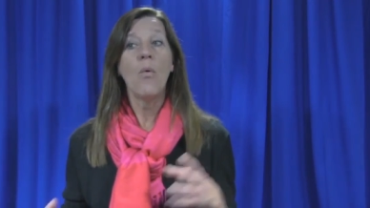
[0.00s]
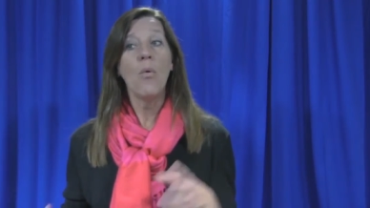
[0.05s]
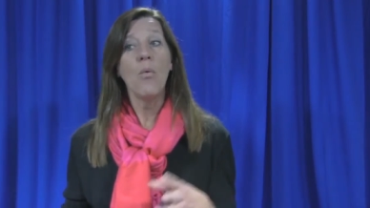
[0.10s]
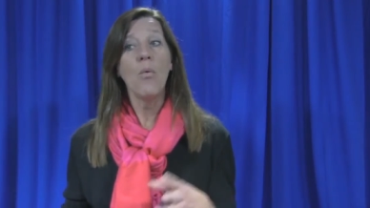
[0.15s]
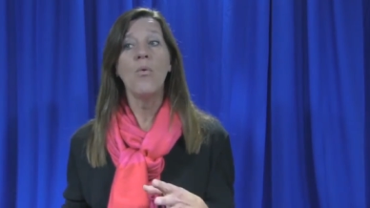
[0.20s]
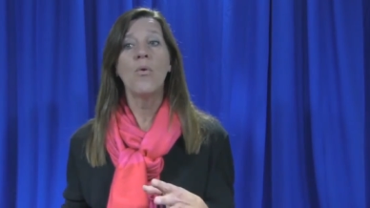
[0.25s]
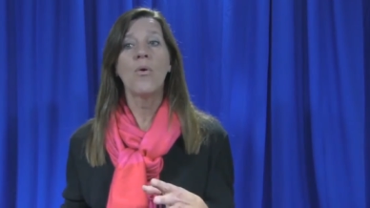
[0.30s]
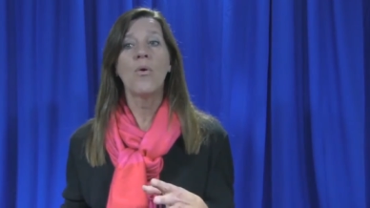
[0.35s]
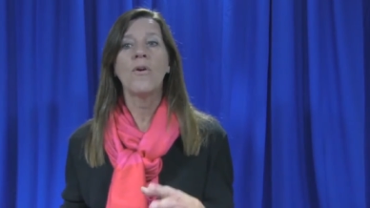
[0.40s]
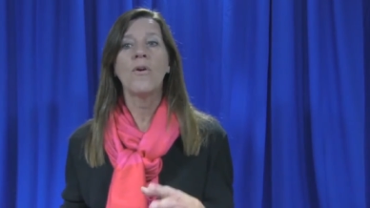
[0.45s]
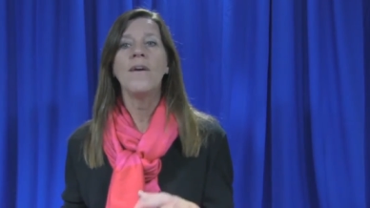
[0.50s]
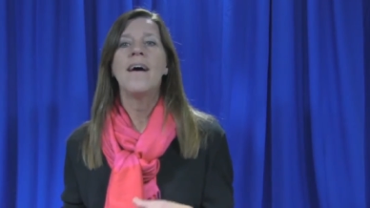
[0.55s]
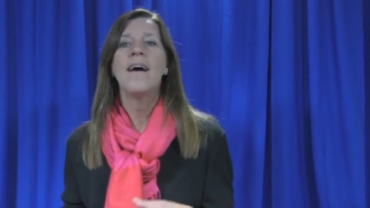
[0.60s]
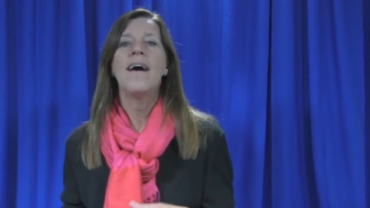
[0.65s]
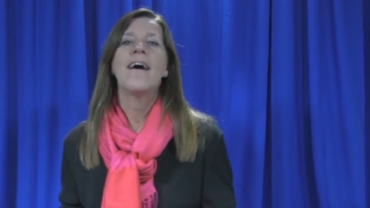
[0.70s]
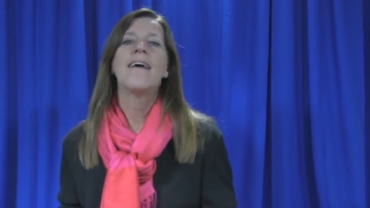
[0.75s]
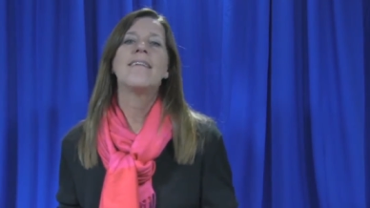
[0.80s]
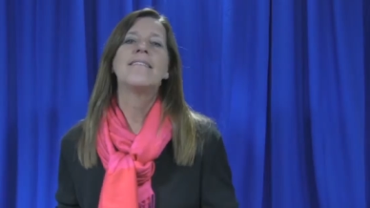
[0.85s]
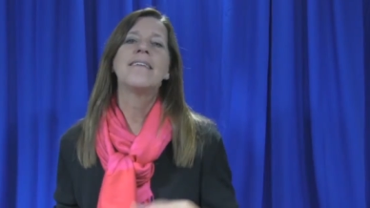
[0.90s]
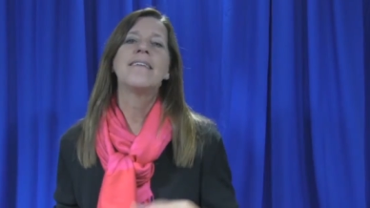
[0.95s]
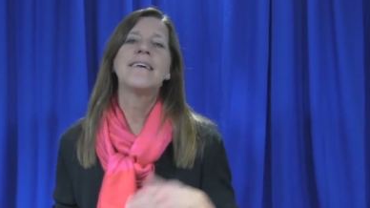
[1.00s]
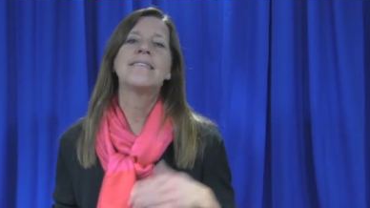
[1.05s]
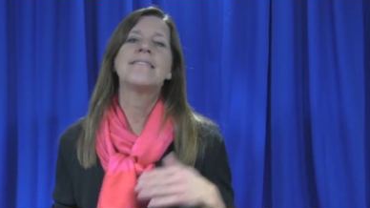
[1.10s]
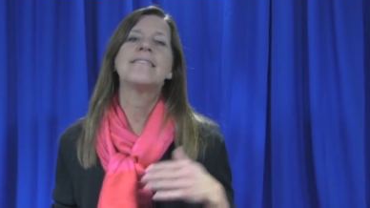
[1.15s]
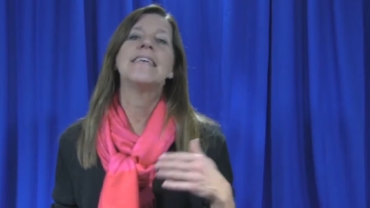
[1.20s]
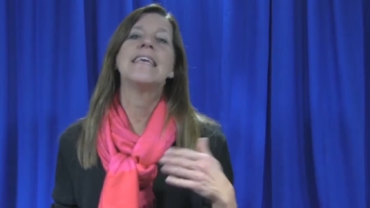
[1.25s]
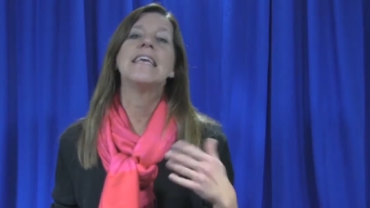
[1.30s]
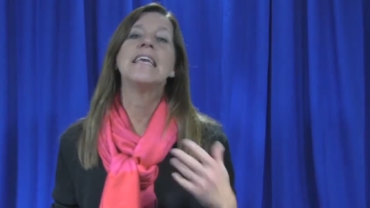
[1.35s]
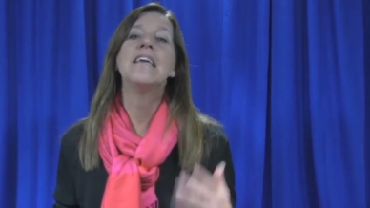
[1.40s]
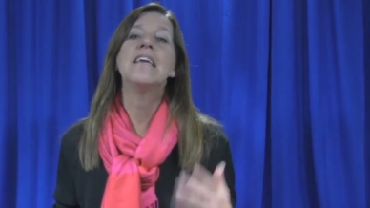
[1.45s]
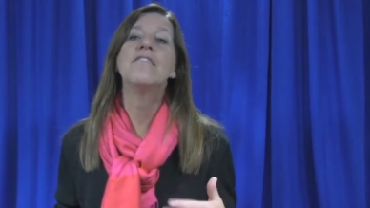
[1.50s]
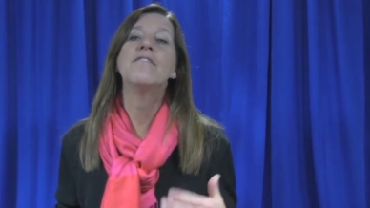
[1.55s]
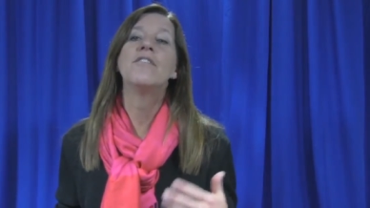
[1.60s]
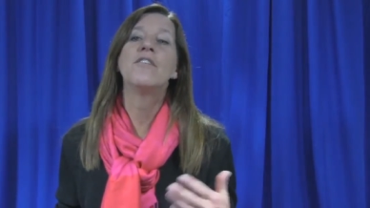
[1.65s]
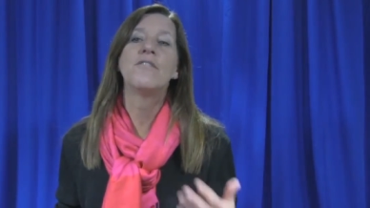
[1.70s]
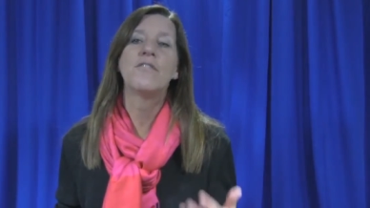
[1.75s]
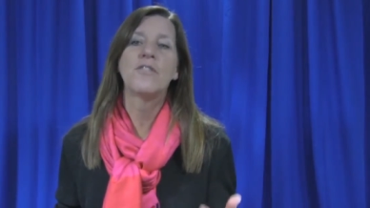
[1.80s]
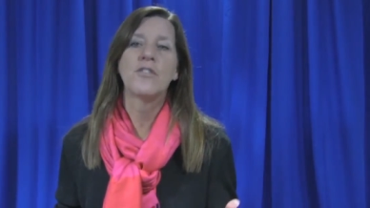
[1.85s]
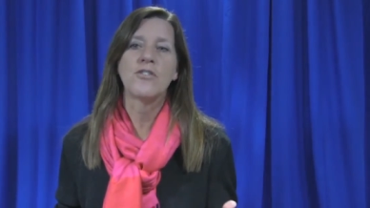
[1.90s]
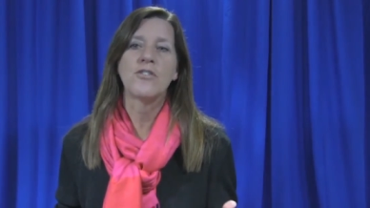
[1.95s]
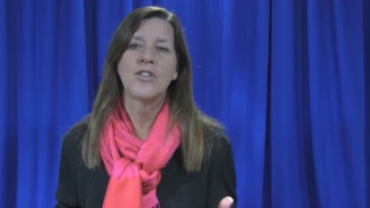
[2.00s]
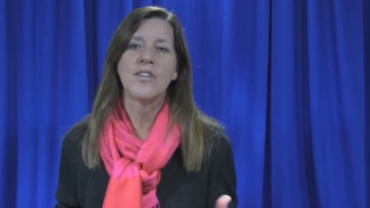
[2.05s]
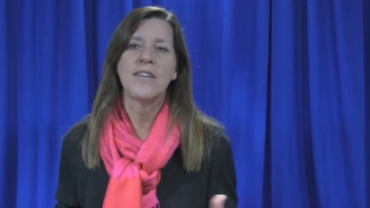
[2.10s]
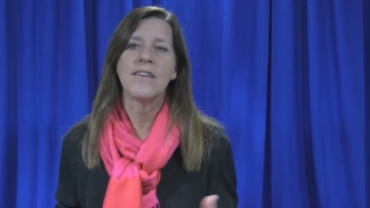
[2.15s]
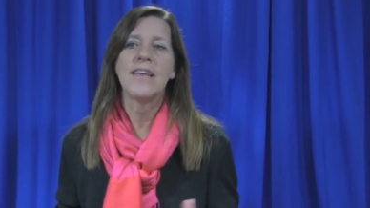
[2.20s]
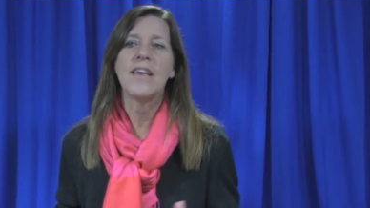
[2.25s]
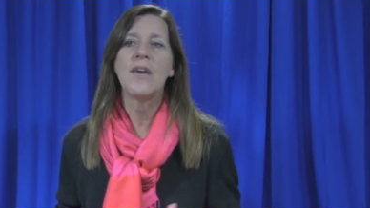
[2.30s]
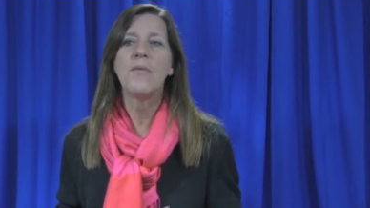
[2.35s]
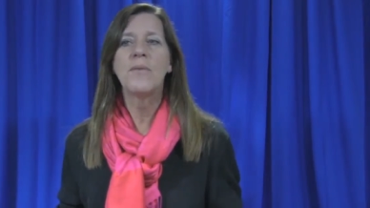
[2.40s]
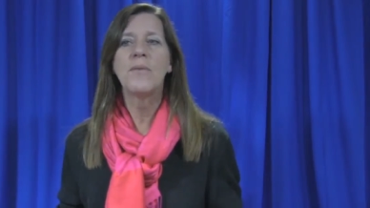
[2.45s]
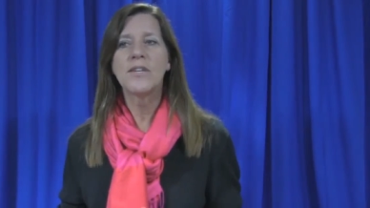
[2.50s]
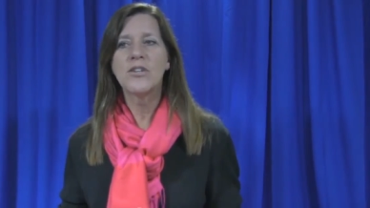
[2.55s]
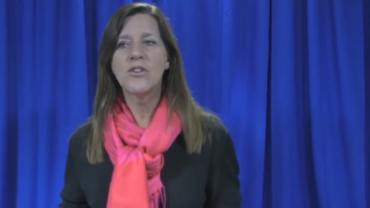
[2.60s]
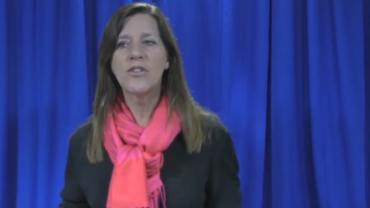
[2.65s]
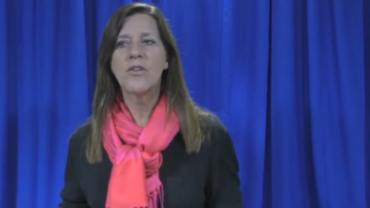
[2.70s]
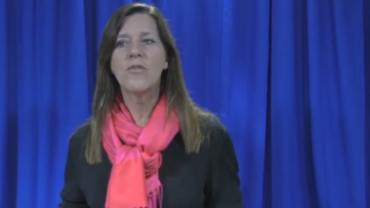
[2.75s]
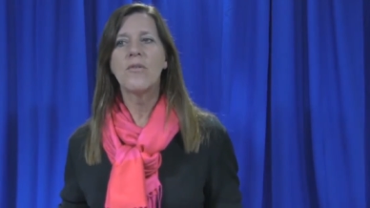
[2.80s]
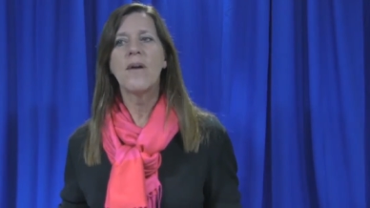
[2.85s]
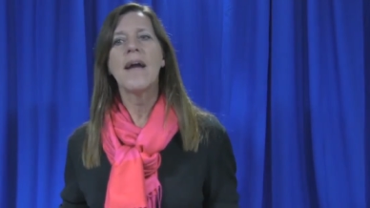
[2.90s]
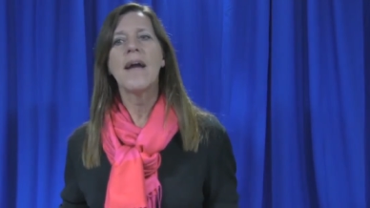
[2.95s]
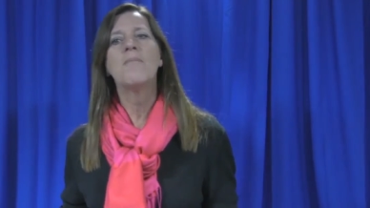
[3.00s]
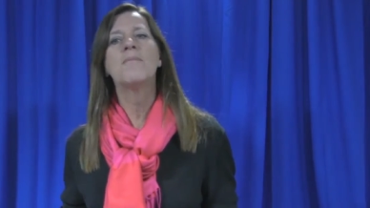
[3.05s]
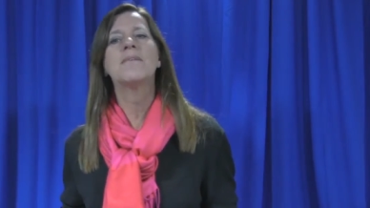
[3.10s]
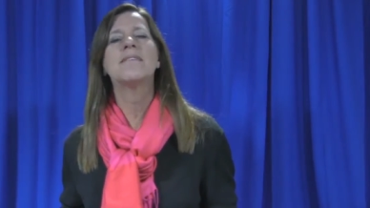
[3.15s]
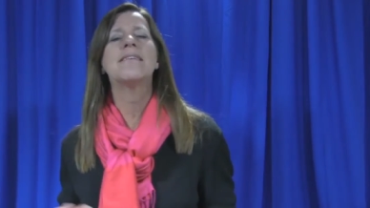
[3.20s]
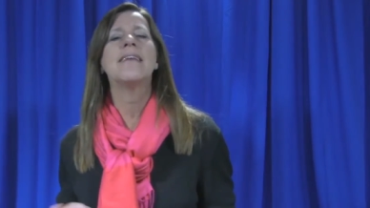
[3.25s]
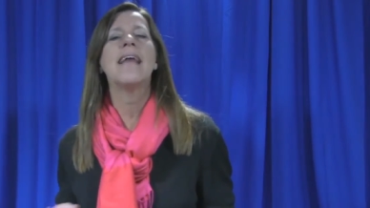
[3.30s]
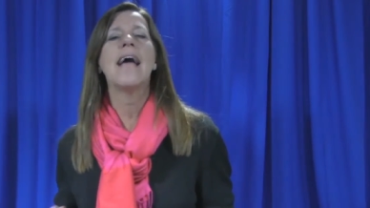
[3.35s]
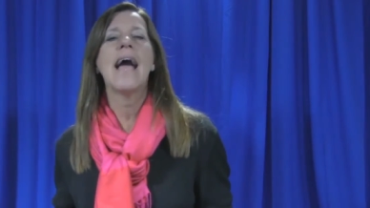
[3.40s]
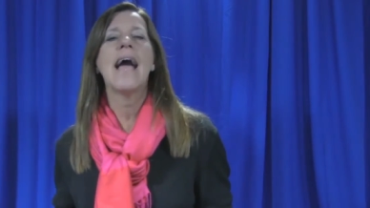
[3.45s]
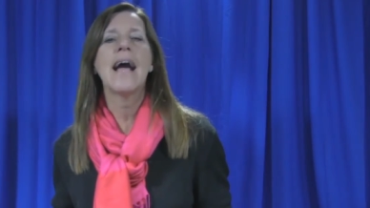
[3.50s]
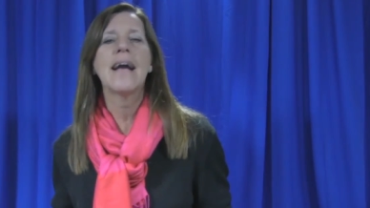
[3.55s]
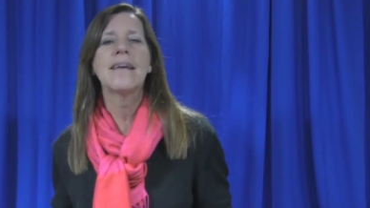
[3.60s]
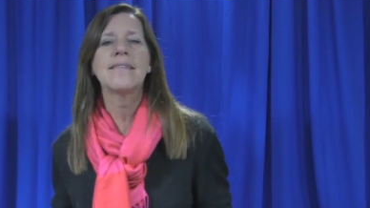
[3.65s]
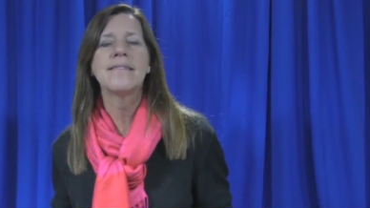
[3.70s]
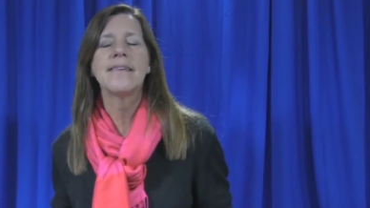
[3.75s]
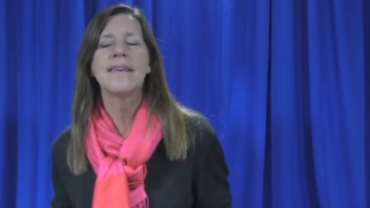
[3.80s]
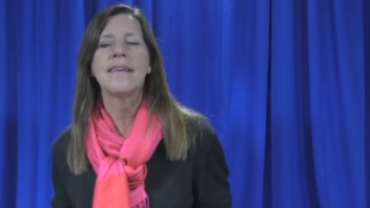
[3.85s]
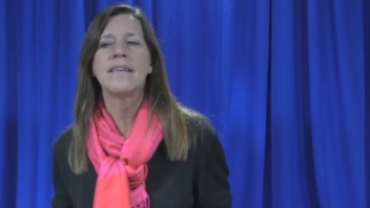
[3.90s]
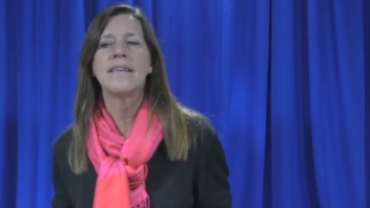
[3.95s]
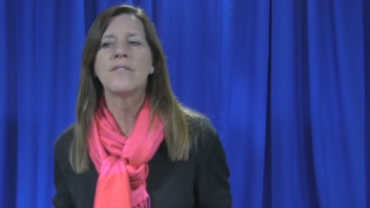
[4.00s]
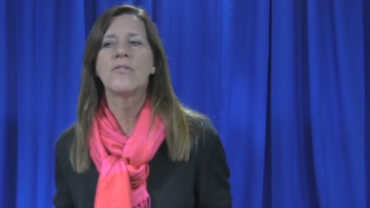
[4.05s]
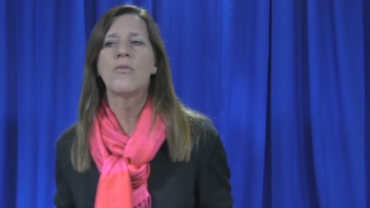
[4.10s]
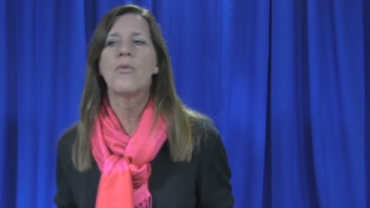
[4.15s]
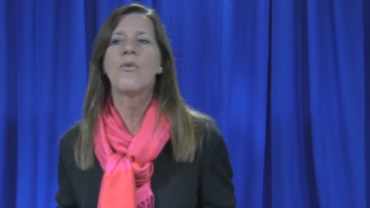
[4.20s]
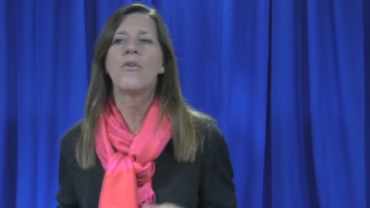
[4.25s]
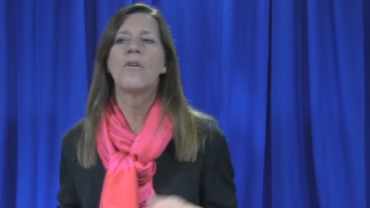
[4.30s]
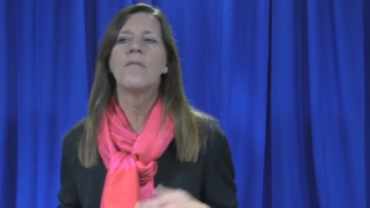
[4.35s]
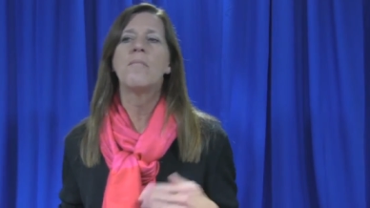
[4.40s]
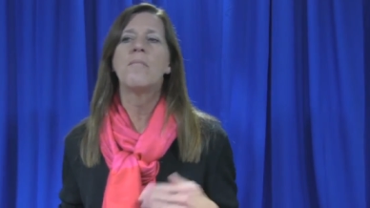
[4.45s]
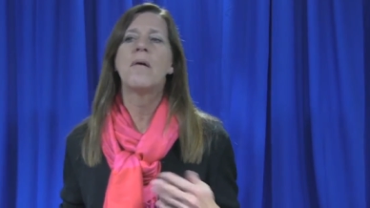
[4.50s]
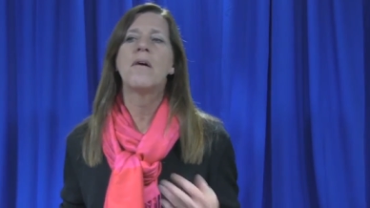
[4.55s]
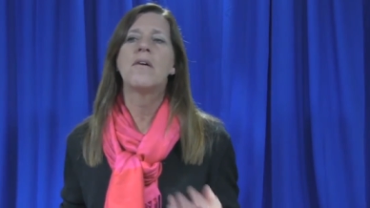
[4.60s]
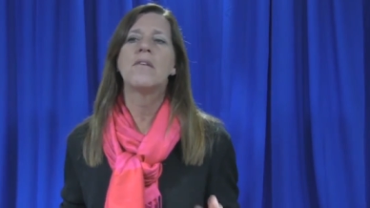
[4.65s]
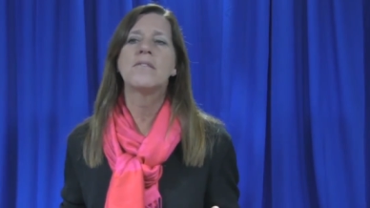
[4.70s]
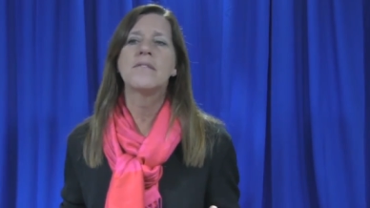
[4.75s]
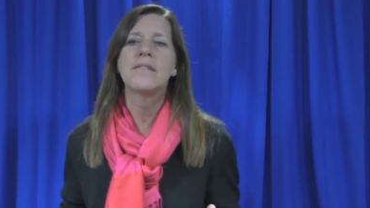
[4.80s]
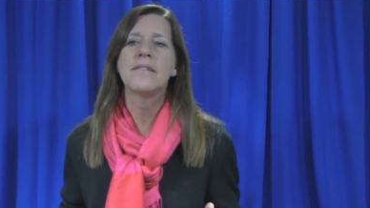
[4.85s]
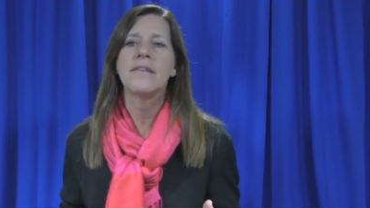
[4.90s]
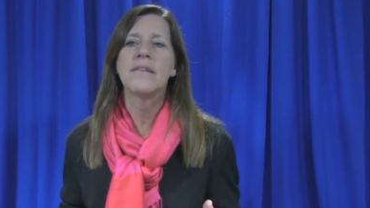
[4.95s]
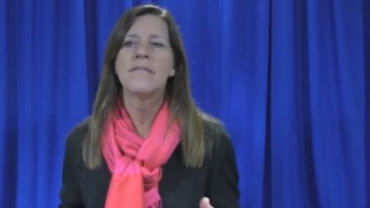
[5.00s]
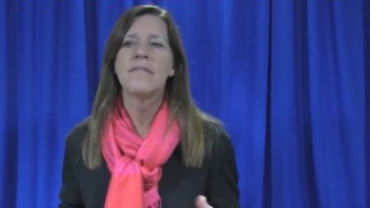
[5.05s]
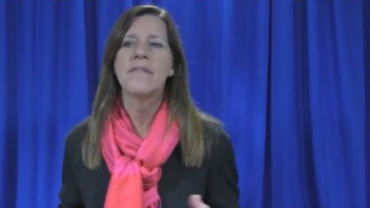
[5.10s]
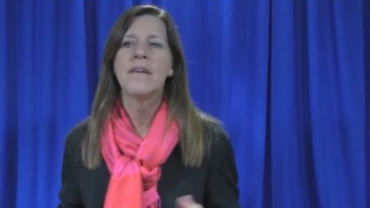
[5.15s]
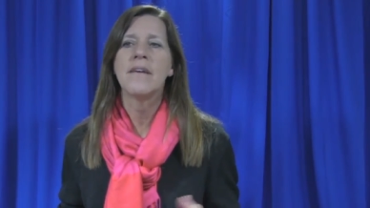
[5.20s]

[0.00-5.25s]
or a less evil version in which the crime was an accident or impulsive.